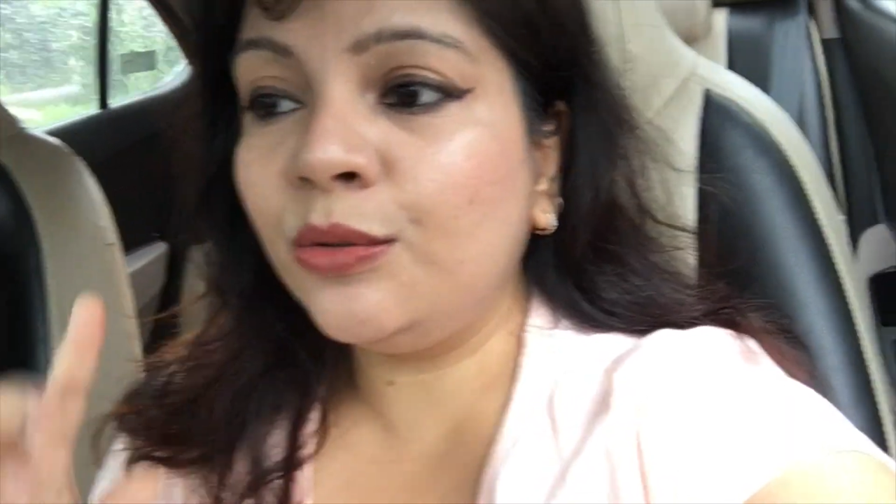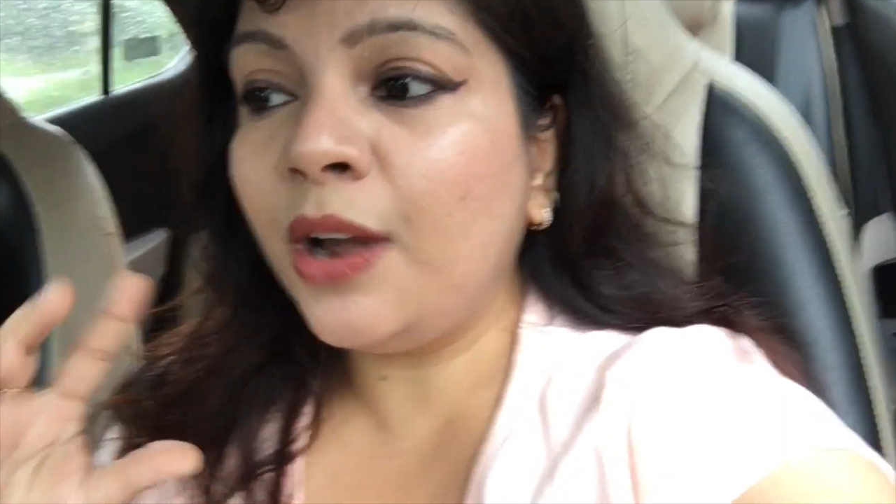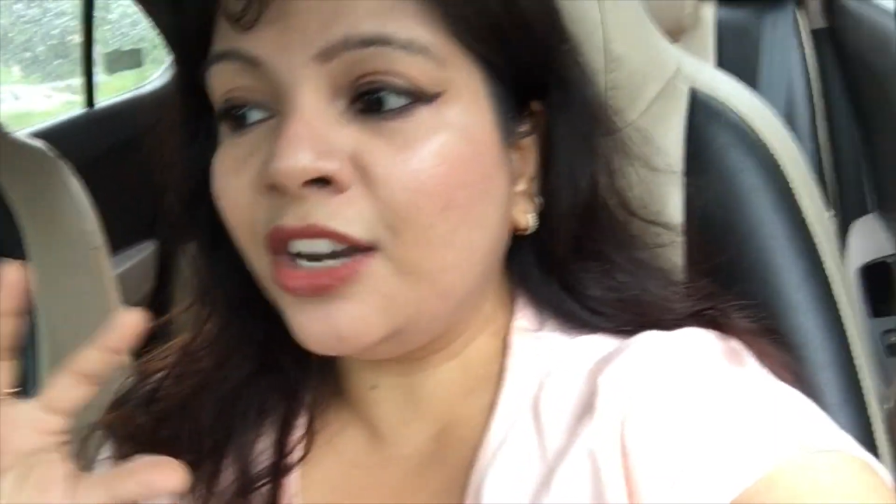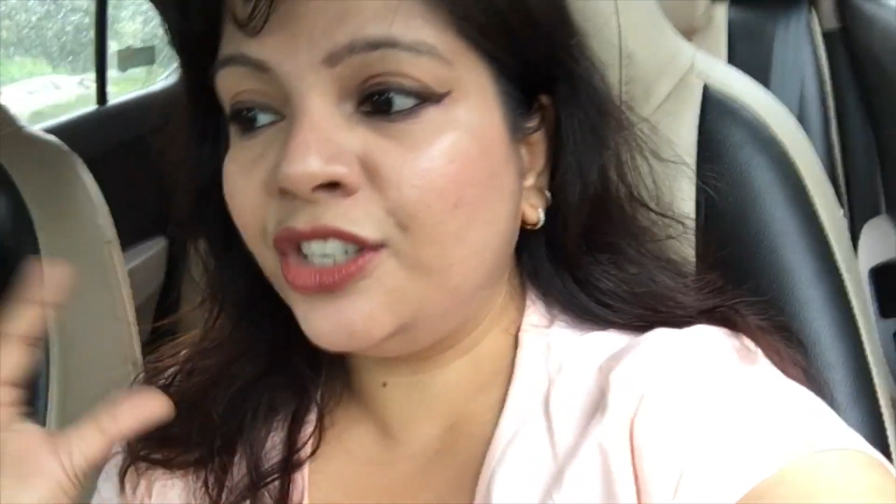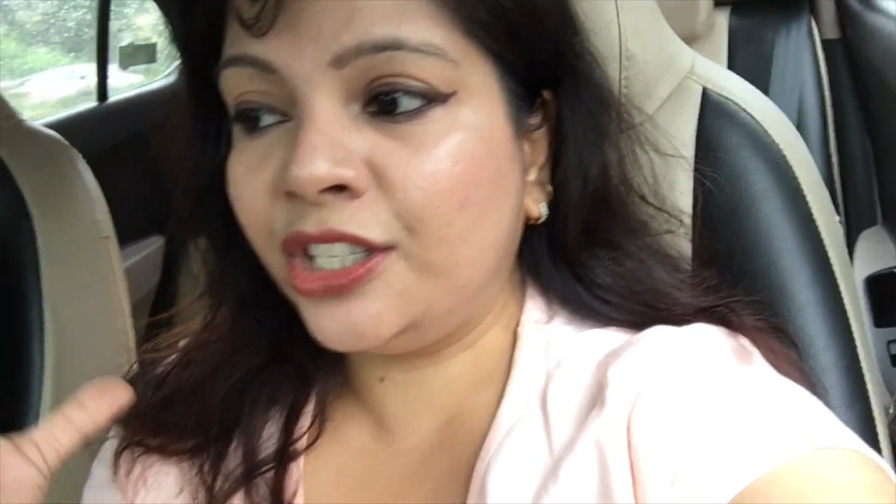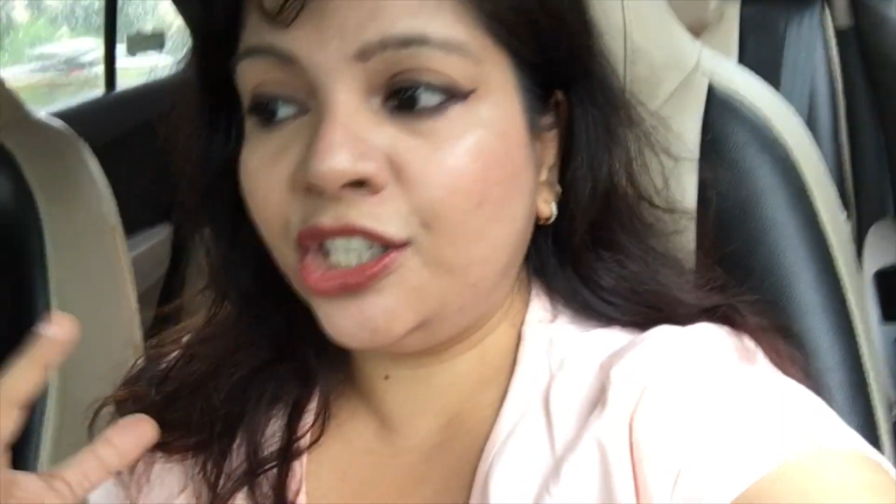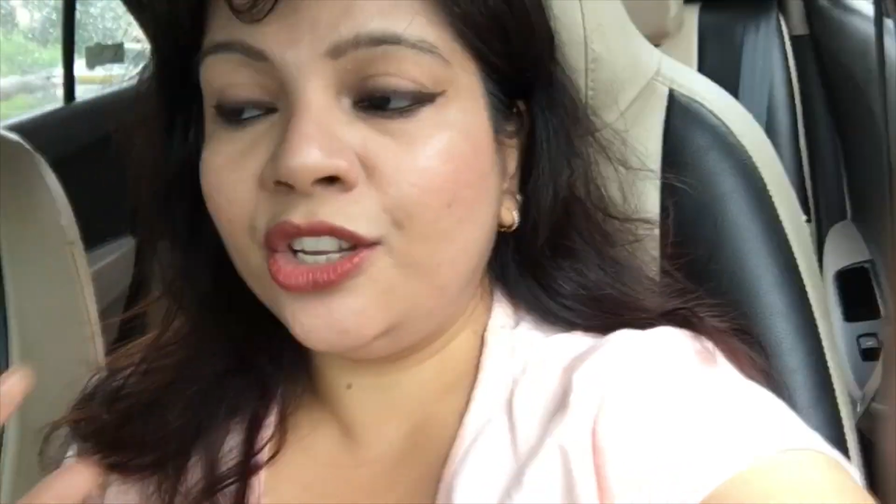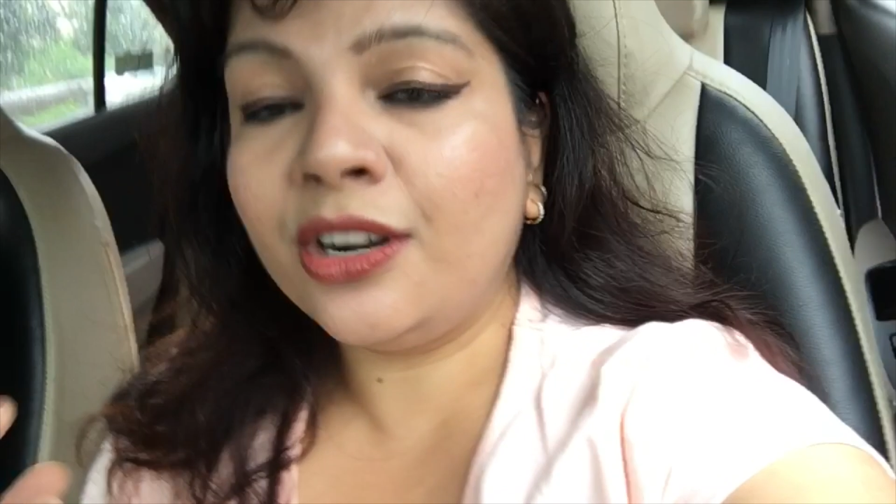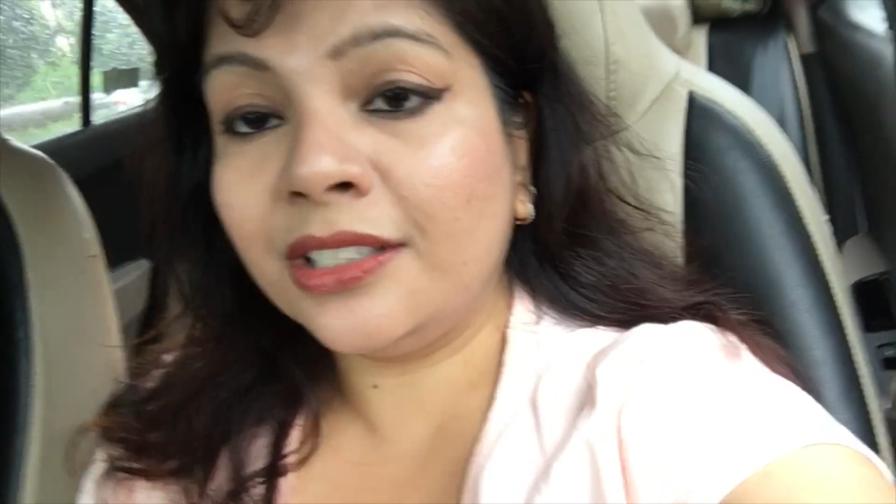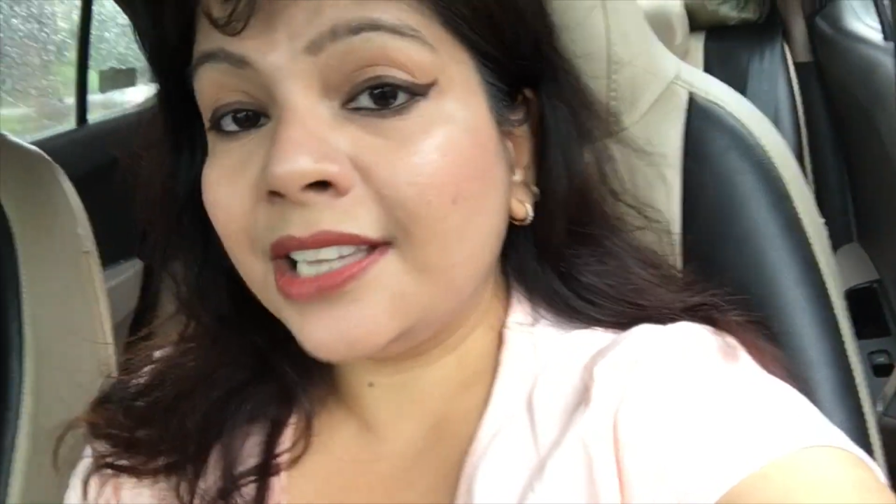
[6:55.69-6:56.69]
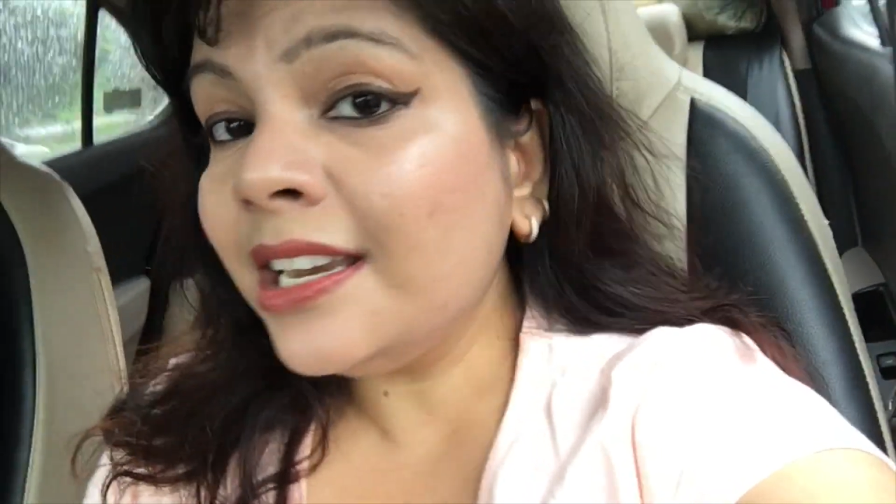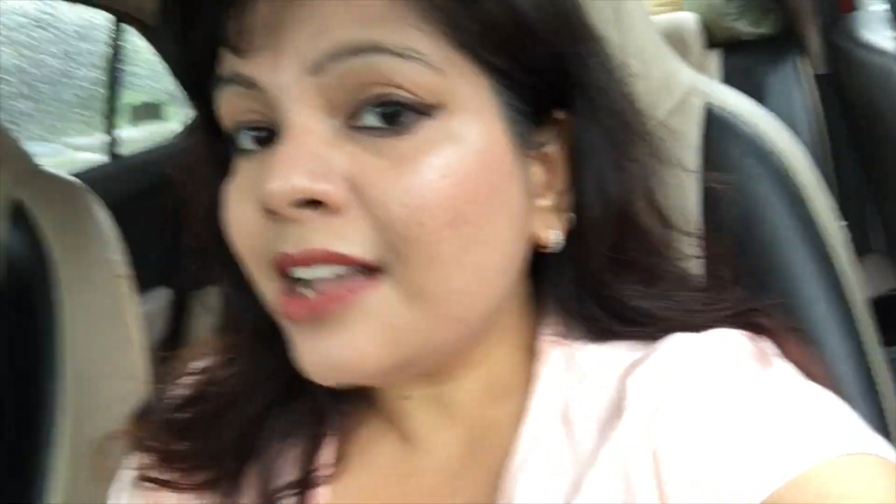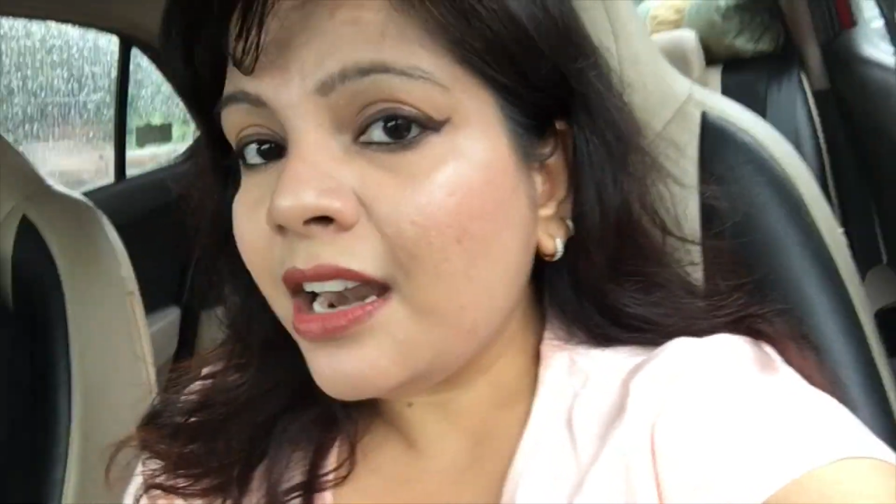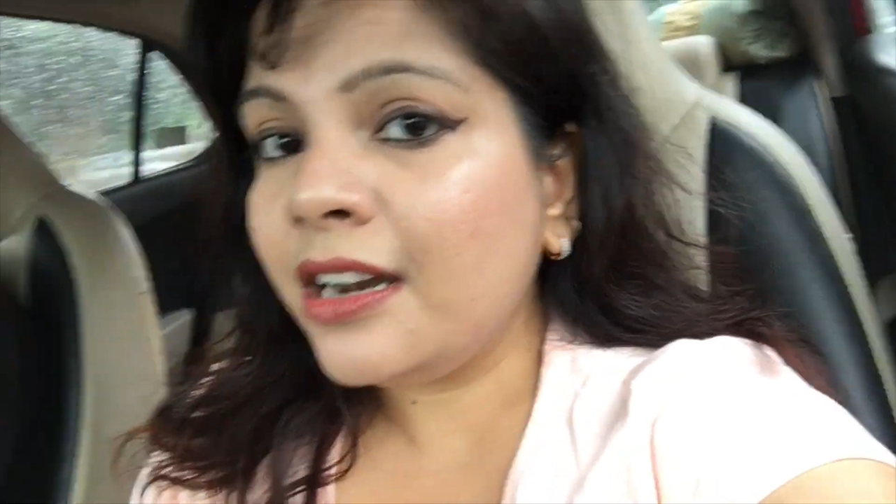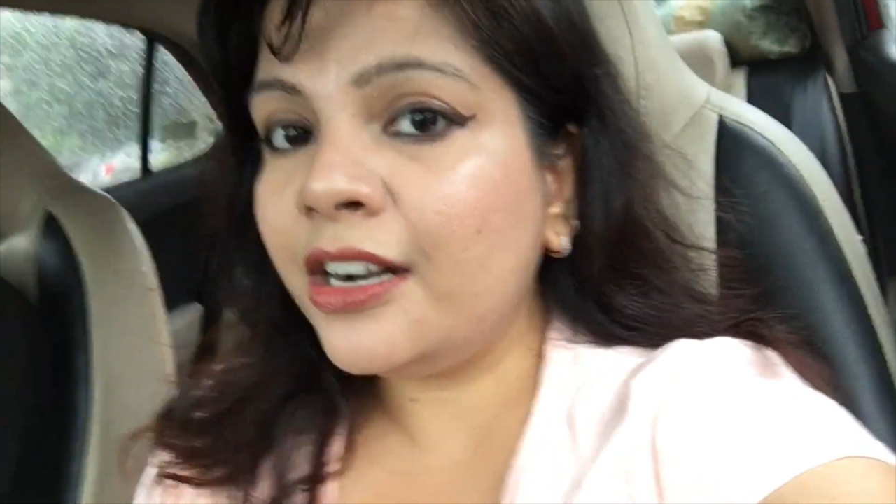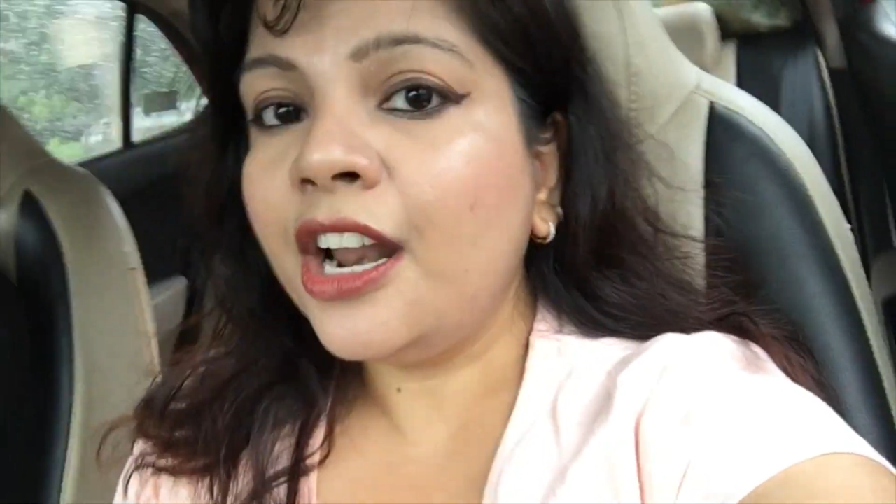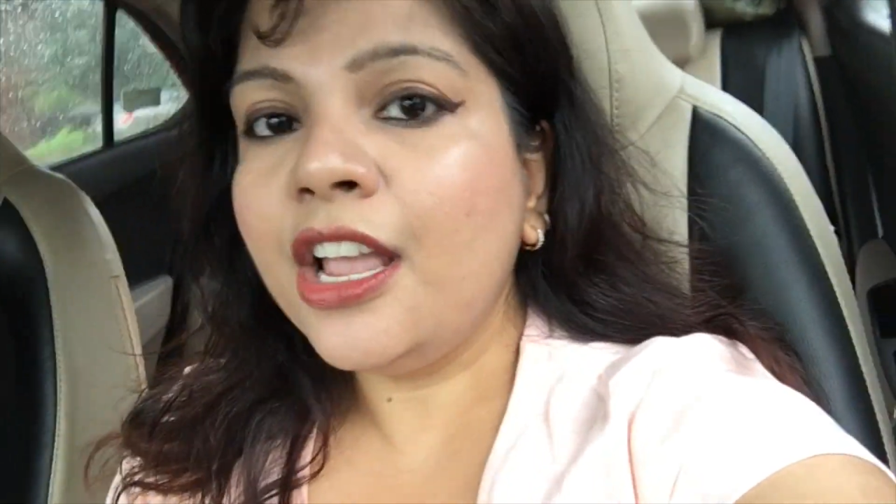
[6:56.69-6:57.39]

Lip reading: to adjust to your skin color,